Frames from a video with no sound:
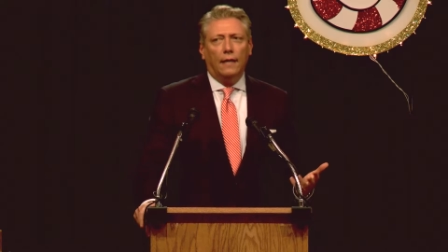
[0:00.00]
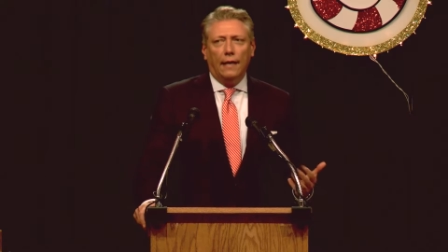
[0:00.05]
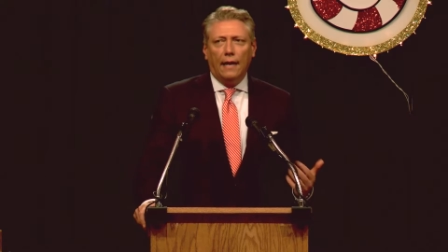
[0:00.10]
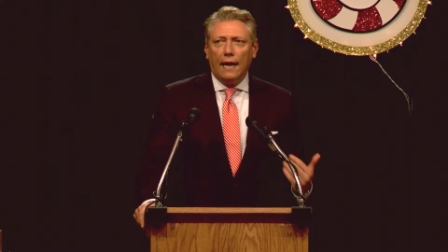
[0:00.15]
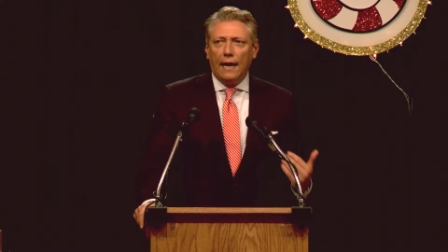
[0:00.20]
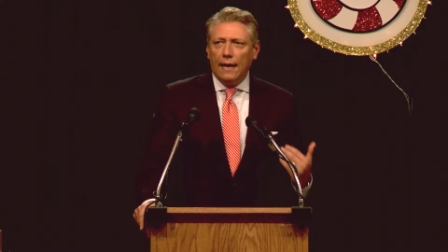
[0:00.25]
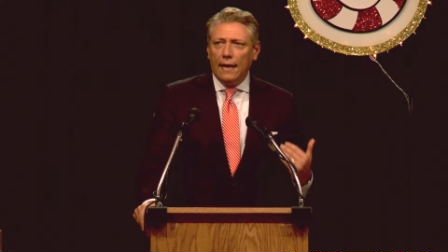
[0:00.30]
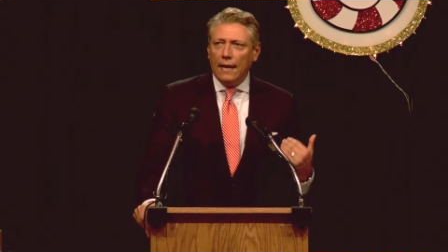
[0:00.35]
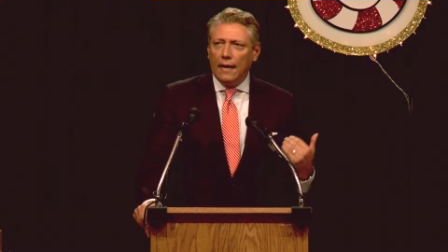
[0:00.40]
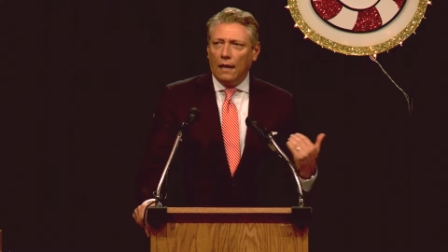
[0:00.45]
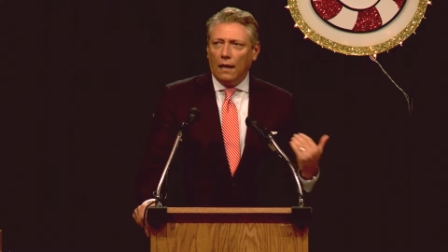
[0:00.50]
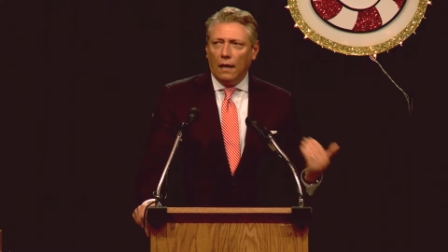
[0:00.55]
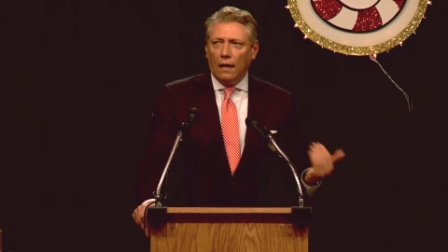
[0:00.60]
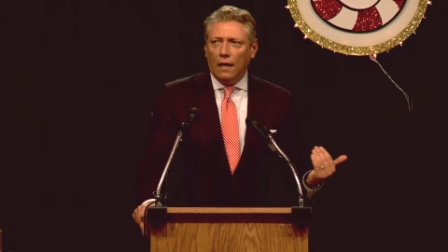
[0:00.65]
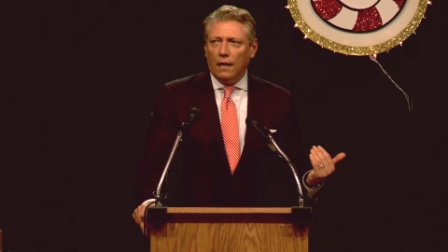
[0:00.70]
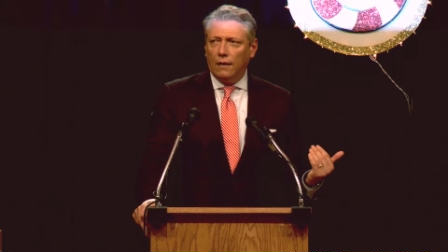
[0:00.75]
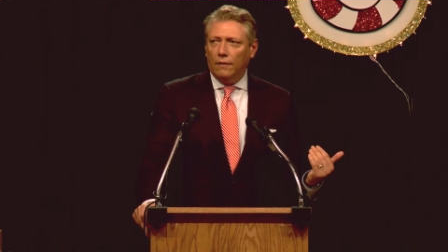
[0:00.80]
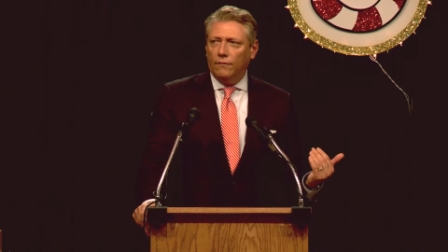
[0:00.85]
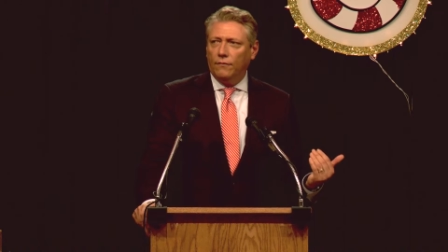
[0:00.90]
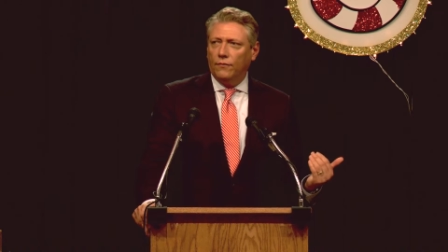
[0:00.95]
and I had a
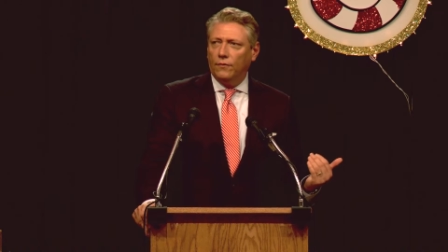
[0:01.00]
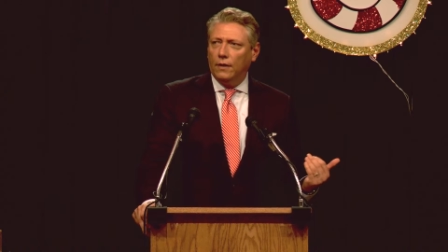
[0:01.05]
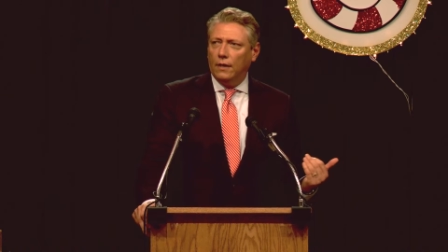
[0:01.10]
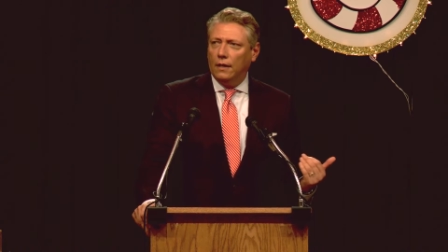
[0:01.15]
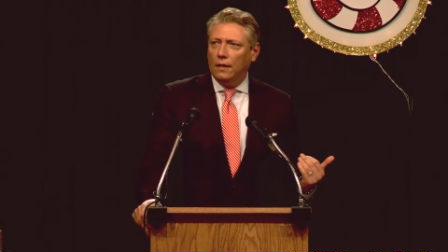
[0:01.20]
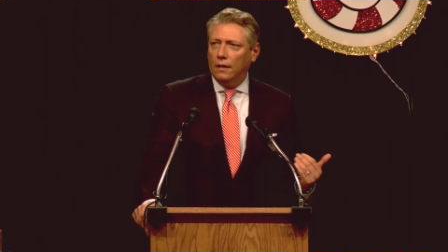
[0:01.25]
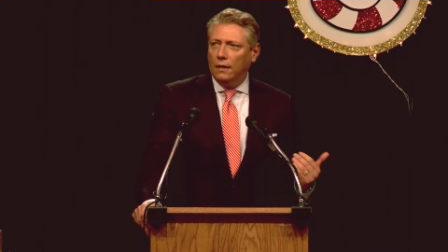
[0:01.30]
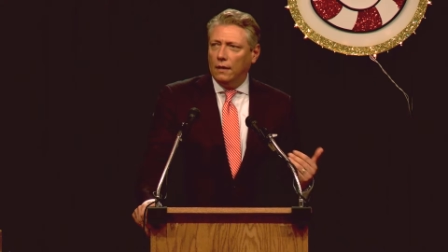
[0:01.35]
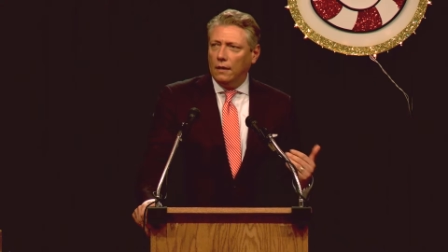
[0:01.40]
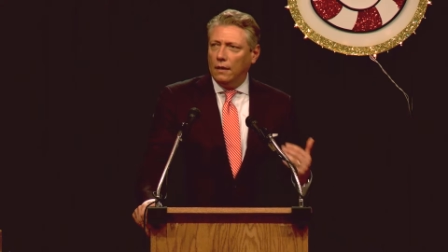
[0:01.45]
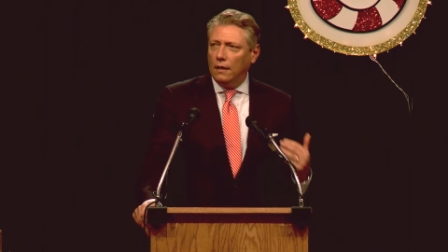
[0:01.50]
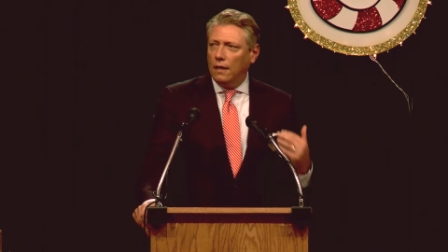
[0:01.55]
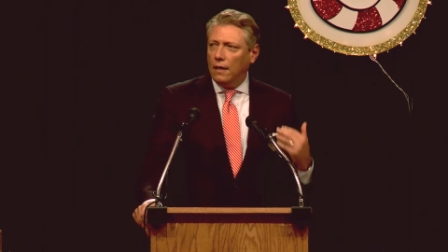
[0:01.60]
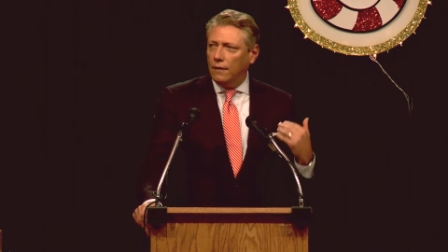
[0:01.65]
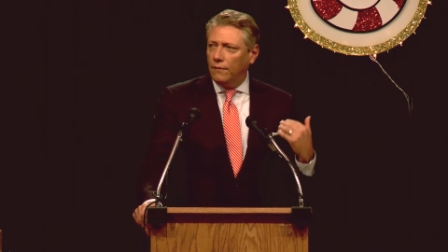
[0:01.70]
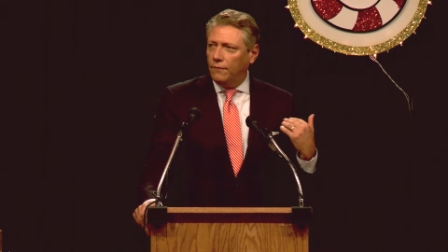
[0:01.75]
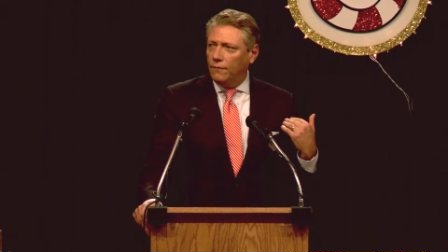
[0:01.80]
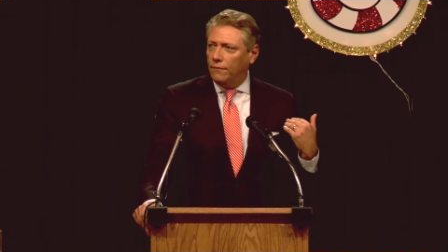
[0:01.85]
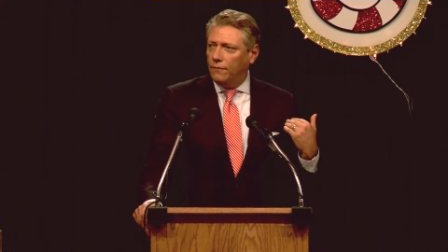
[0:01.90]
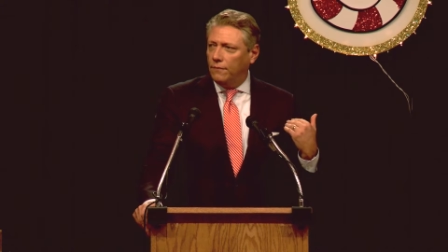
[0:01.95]
lot
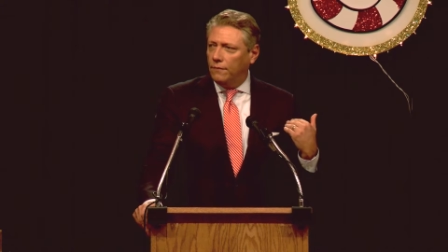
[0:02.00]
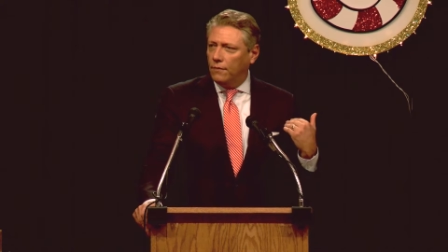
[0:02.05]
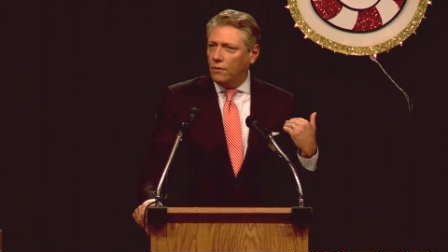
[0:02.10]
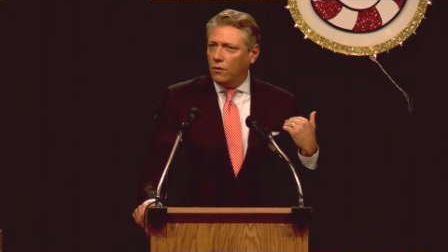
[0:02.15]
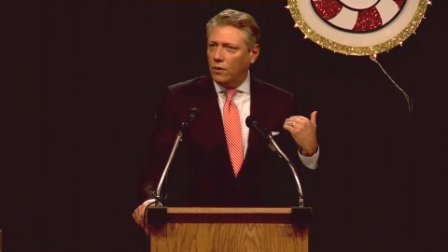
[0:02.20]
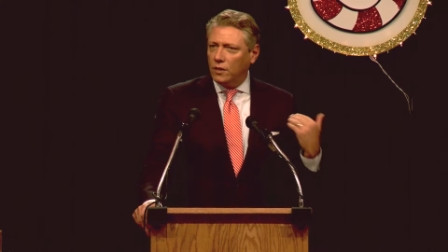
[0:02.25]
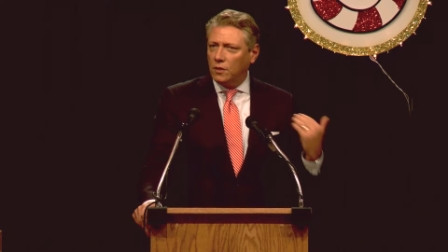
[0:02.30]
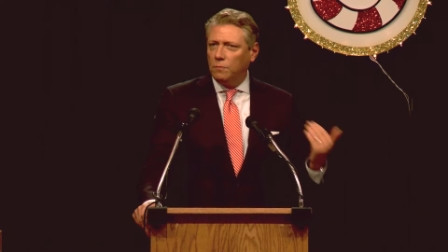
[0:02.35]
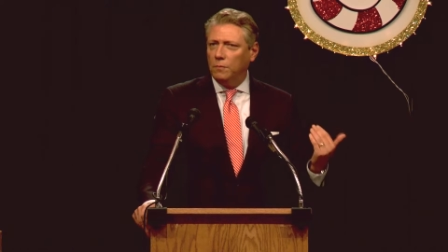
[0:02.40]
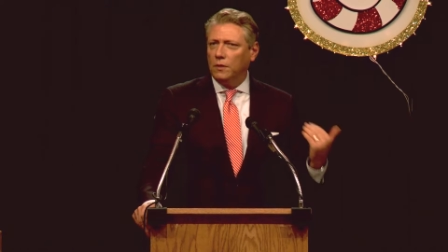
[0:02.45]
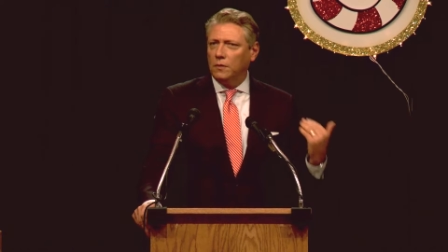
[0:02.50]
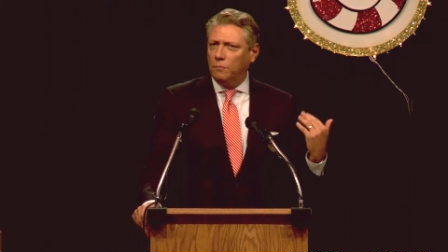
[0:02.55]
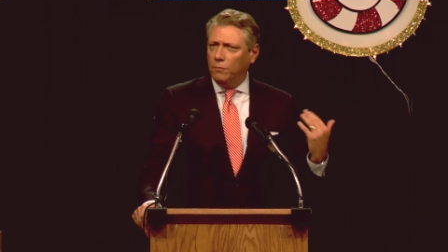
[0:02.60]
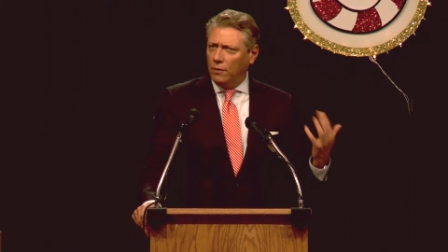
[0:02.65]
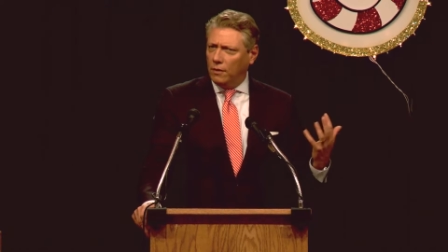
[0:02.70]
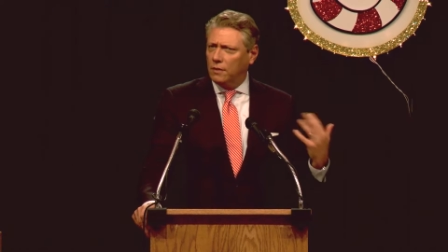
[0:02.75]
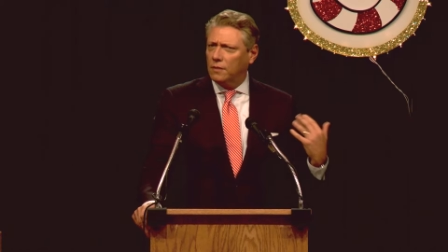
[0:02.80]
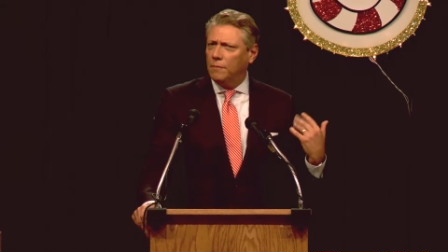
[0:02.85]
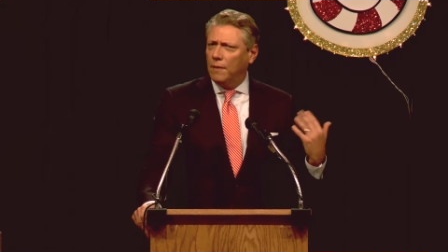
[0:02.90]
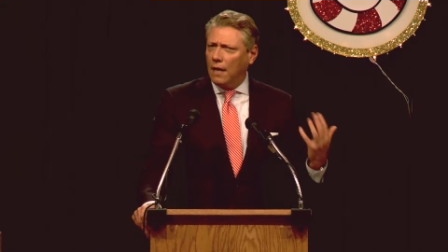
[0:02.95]
of Christmas
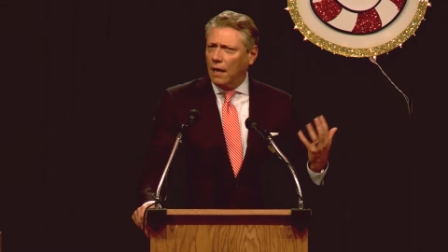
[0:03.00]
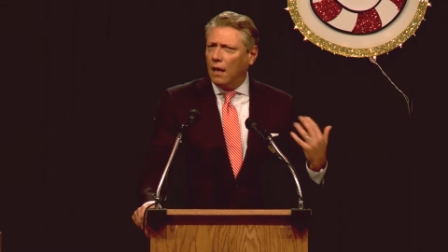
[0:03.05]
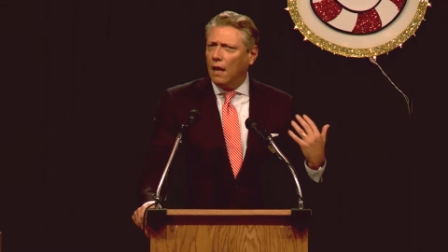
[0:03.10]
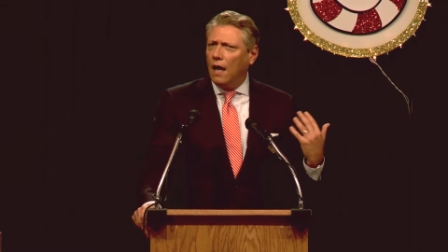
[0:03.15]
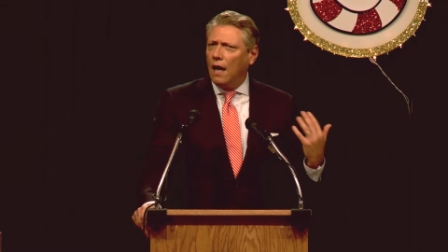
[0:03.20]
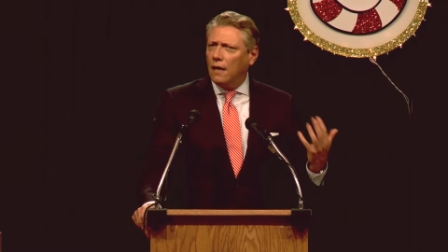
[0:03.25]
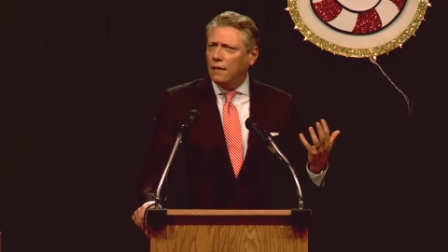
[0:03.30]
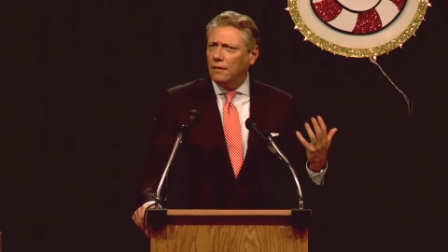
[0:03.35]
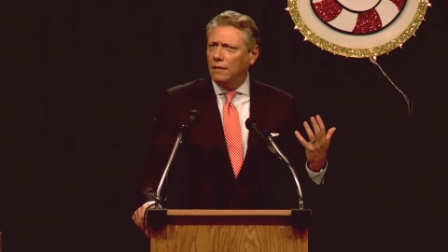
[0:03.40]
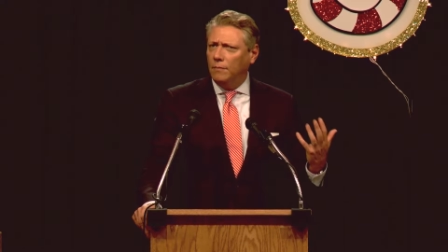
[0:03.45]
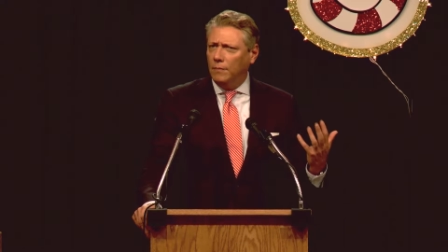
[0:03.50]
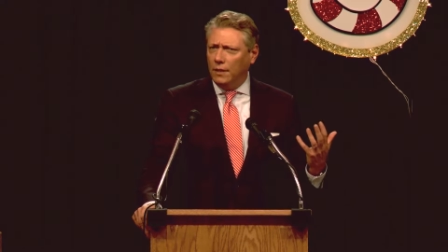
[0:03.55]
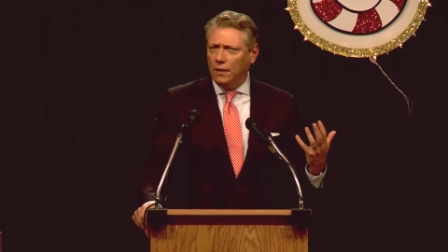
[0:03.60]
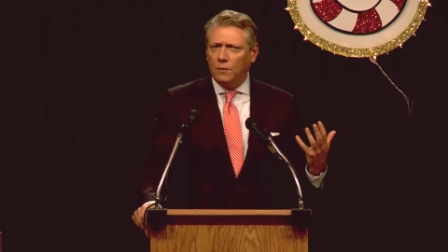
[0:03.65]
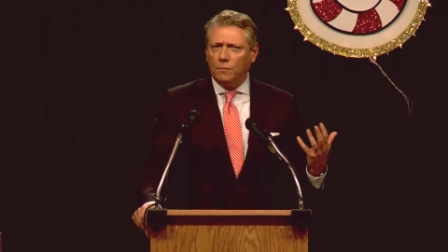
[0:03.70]
books meant a lot to me,